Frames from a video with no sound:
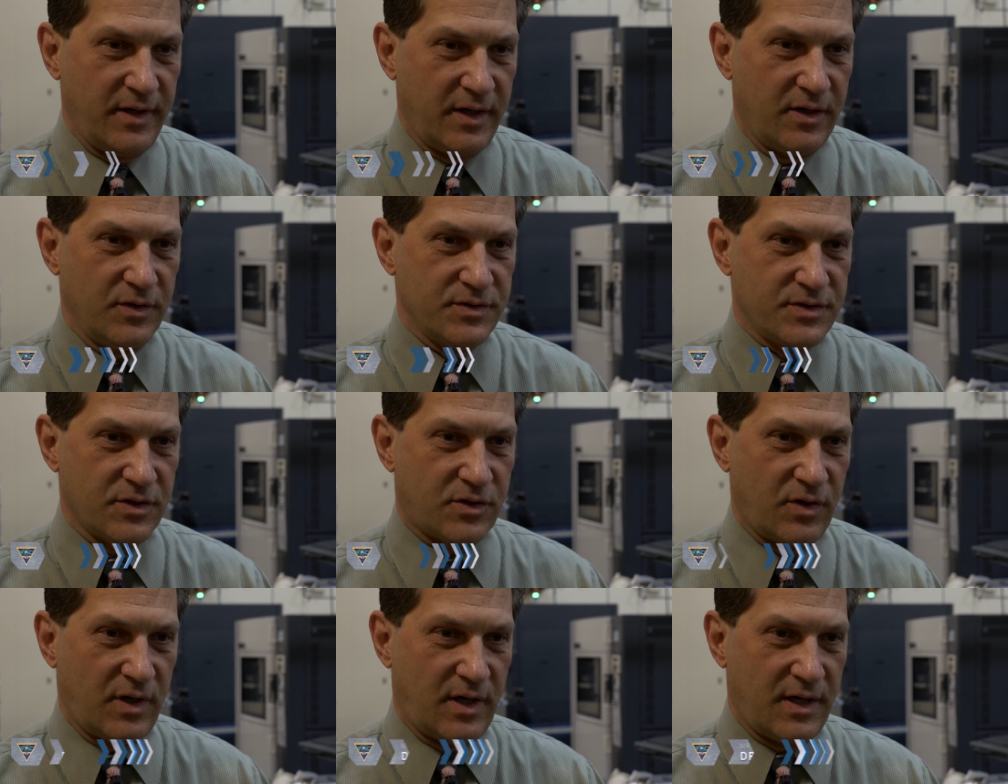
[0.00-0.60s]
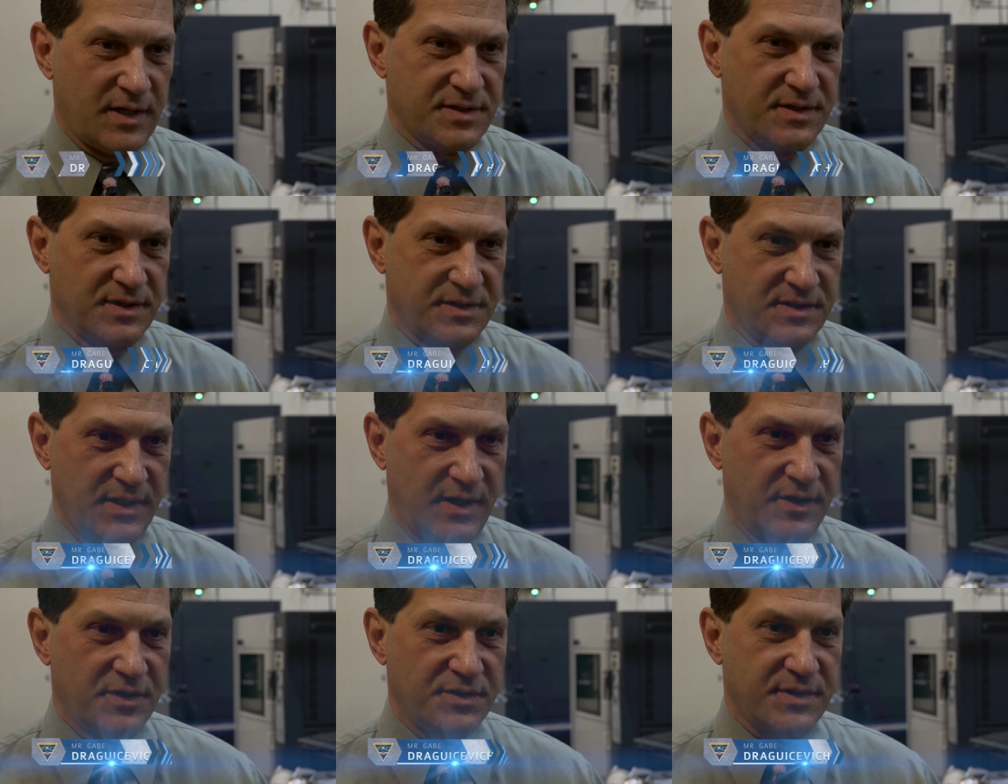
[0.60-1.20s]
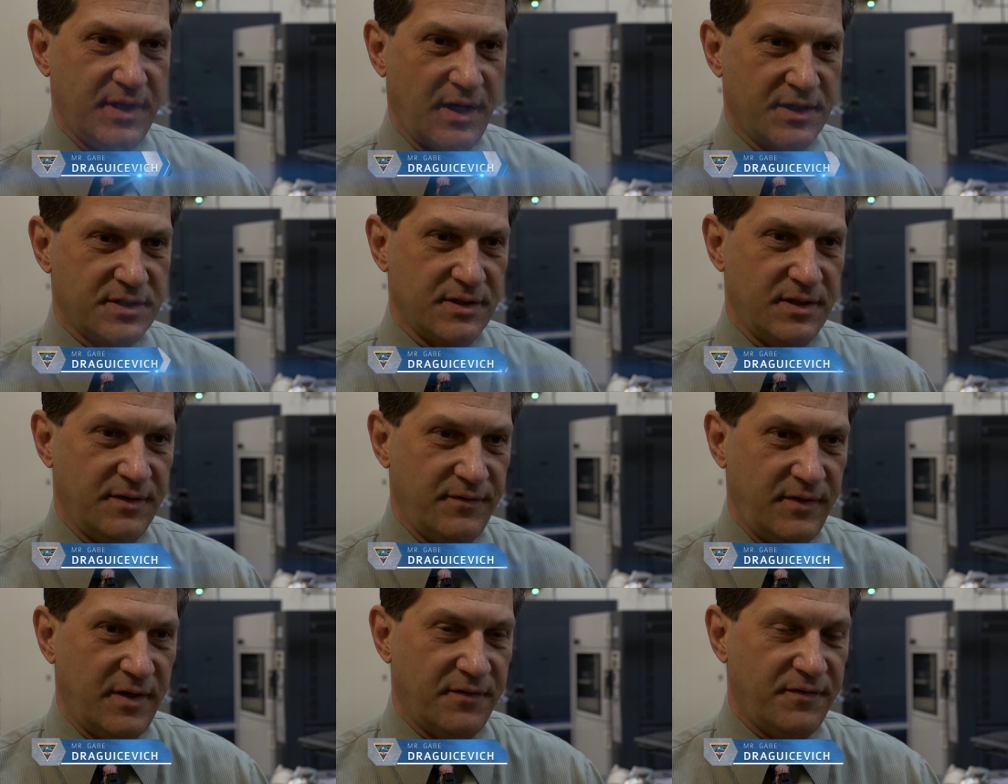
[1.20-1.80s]
that goes across the center
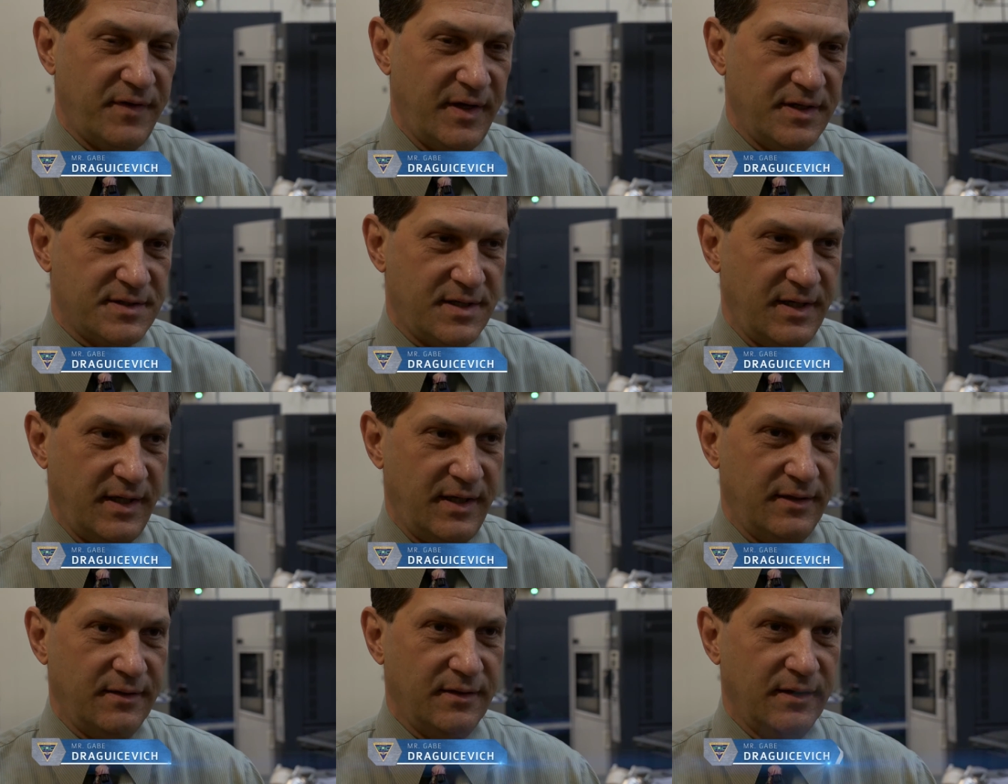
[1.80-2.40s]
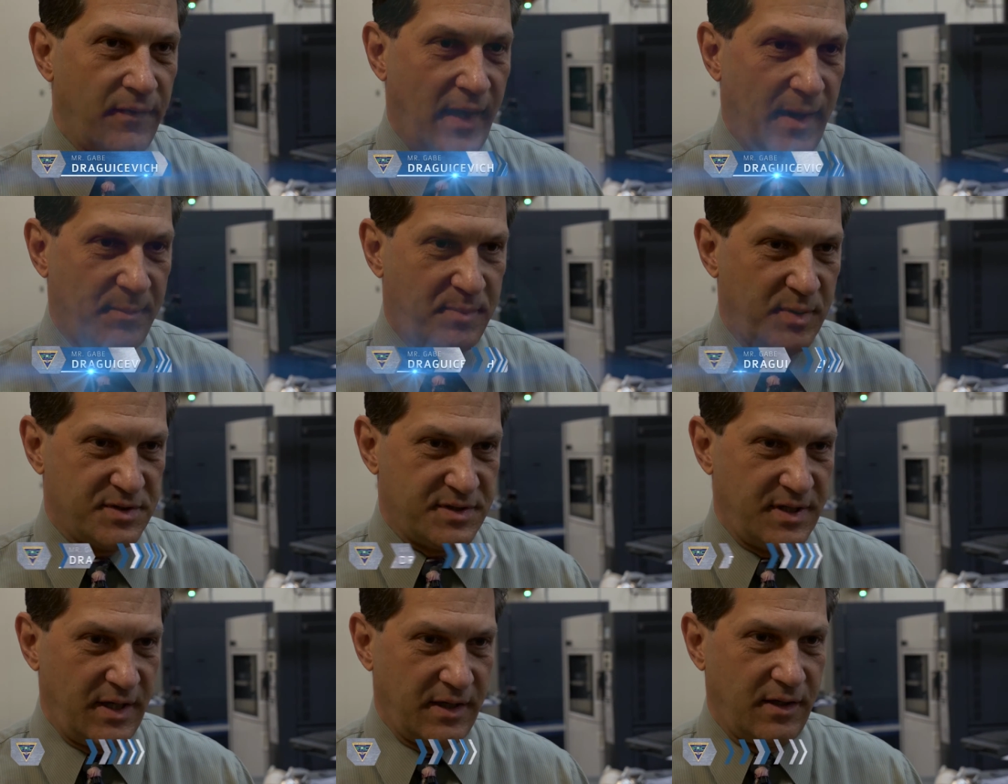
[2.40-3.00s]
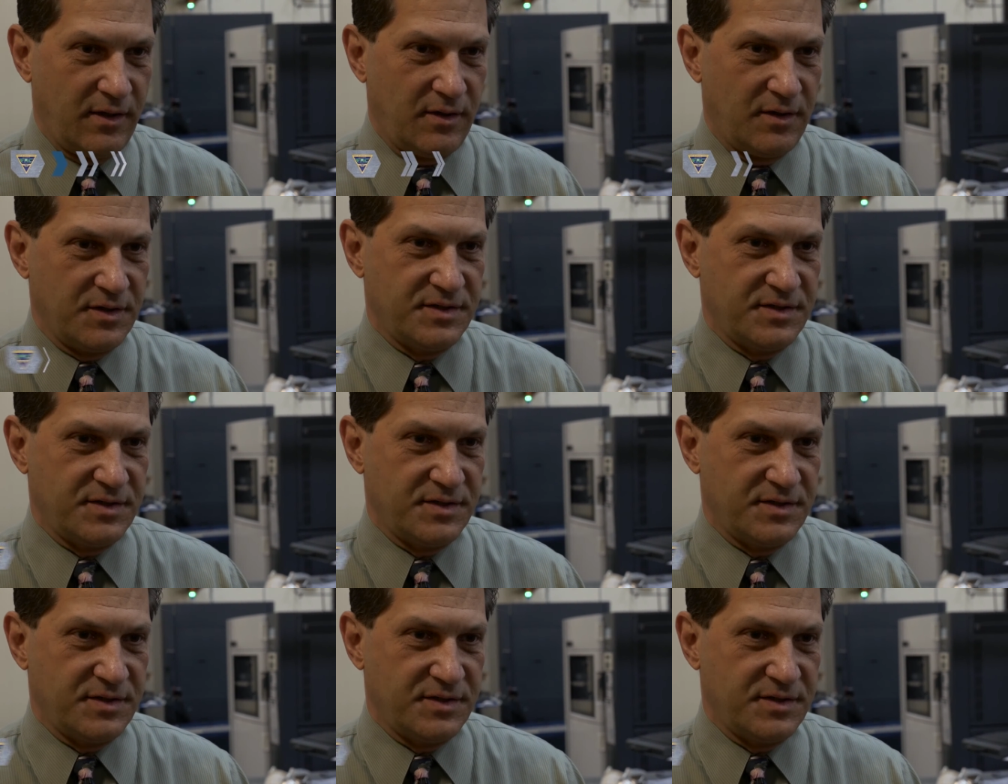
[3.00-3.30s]
section of the F-18. That particular